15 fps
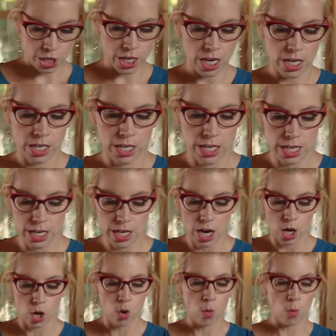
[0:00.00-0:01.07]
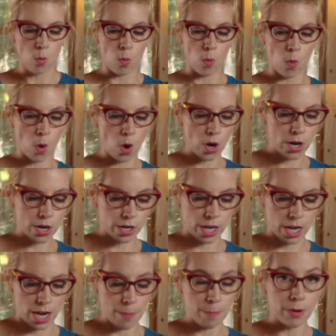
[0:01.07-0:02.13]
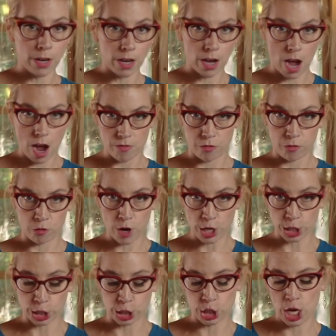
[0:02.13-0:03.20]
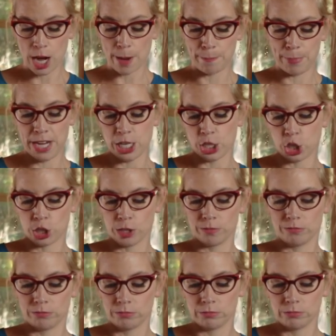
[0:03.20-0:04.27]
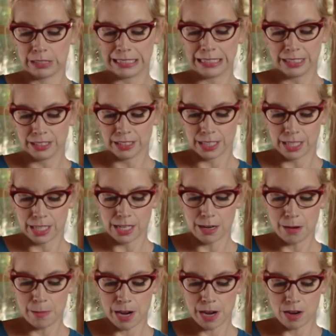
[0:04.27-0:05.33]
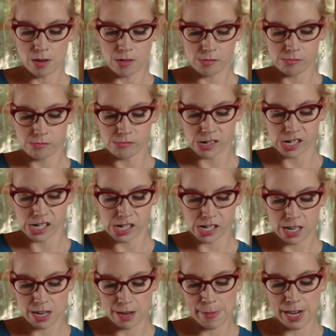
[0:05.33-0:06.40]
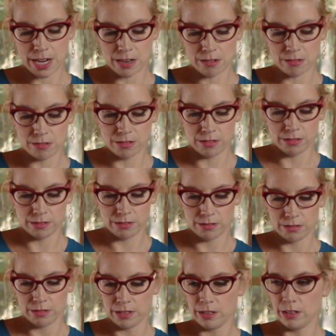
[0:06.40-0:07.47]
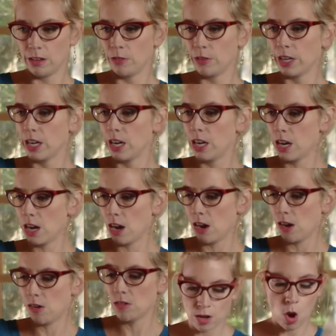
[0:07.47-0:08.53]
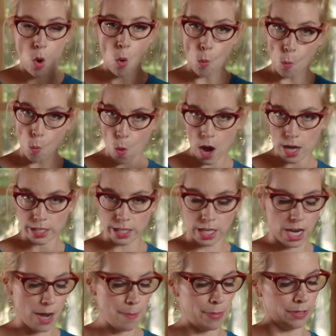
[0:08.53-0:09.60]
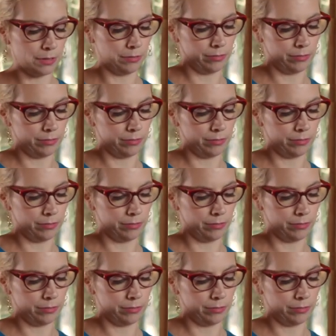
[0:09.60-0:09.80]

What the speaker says: You're gonna need 1/4 cup of freshly chopped peach. Come on, come on. There we go. 1 cup.